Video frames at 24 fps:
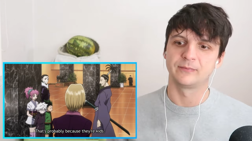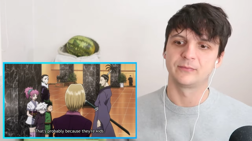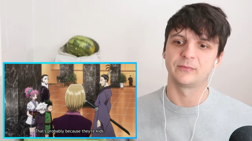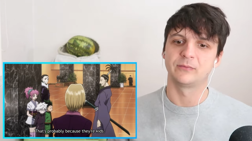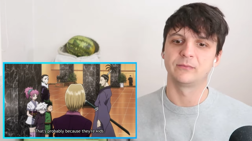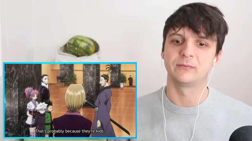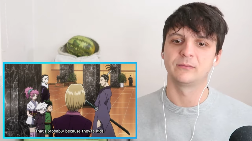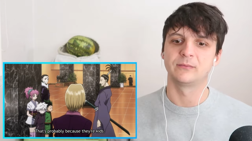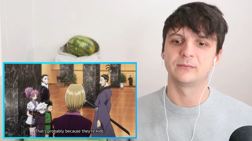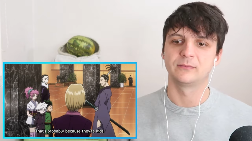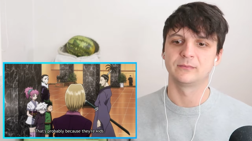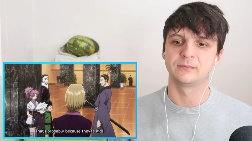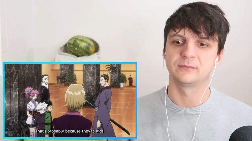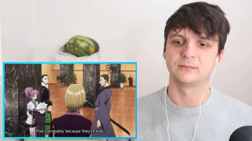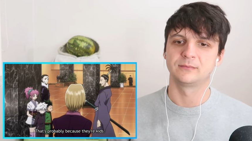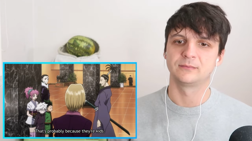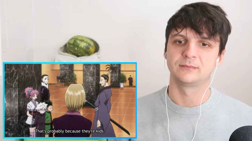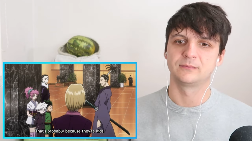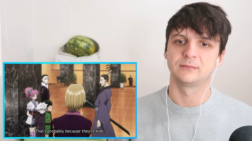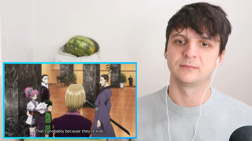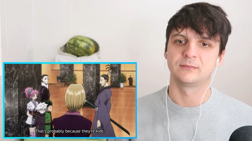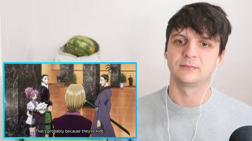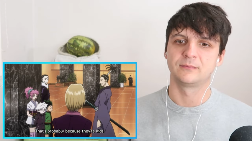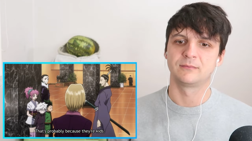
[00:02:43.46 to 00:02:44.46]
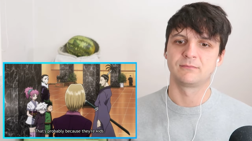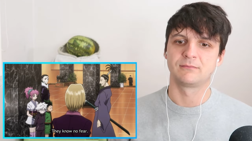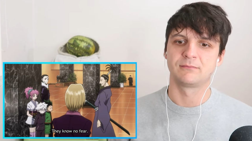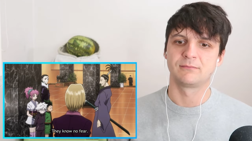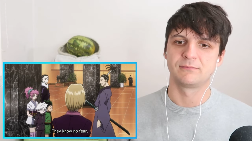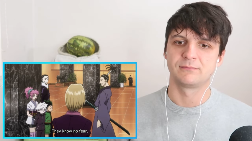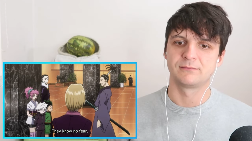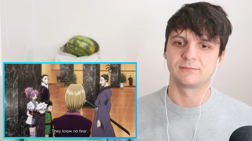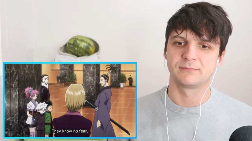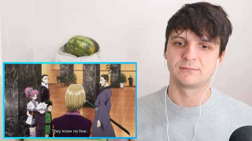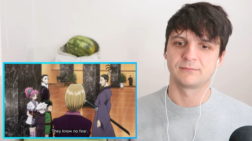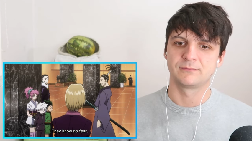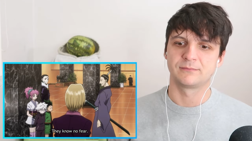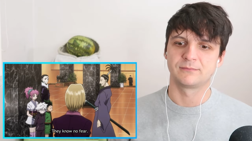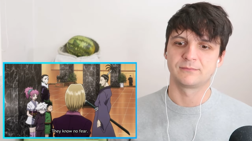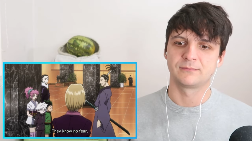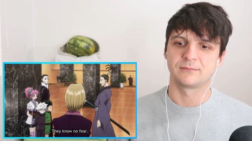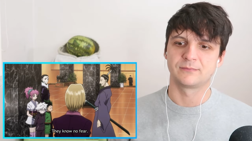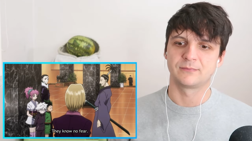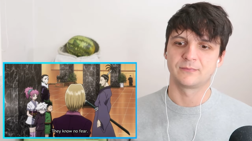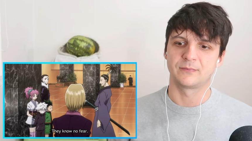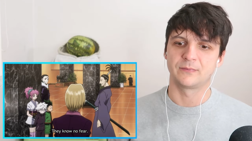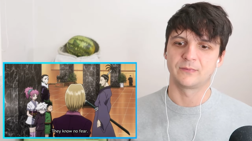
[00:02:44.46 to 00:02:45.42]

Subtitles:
(no one is talking)